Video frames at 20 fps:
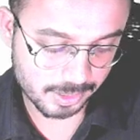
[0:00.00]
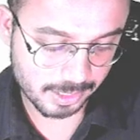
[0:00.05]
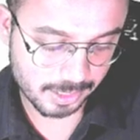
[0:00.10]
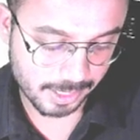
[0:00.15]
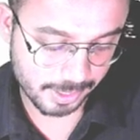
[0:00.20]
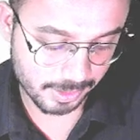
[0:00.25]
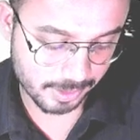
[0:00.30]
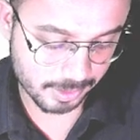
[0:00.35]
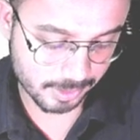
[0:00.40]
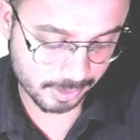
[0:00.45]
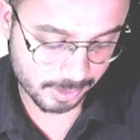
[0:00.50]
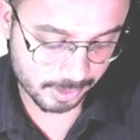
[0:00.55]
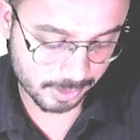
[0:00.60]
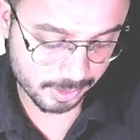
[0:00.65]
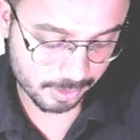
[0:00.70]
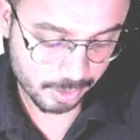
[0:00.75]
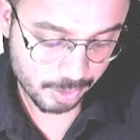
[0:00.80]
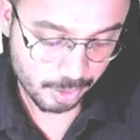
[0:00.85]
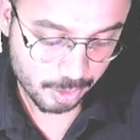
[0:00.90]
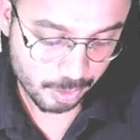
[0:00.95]
Like
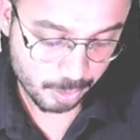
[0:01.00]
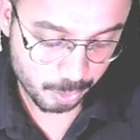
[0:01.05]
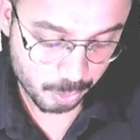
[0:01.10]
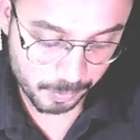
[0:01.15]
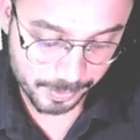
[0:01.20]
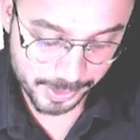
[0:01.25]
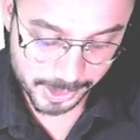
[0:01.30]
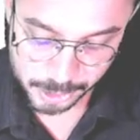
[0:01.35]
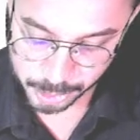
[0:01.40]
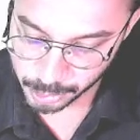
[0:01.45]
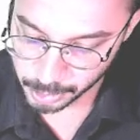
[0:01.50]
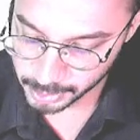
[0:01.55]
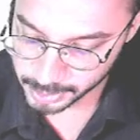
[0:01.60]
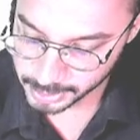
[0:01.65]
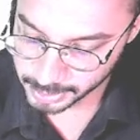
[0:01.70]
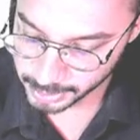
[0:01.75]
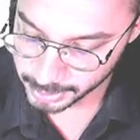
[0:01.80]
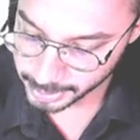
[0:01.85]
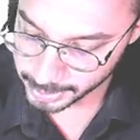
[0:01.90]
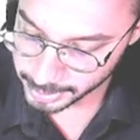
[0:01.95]

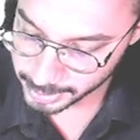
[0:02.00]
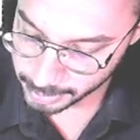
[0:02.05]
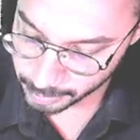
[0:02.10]
Dubin-Johnson. Here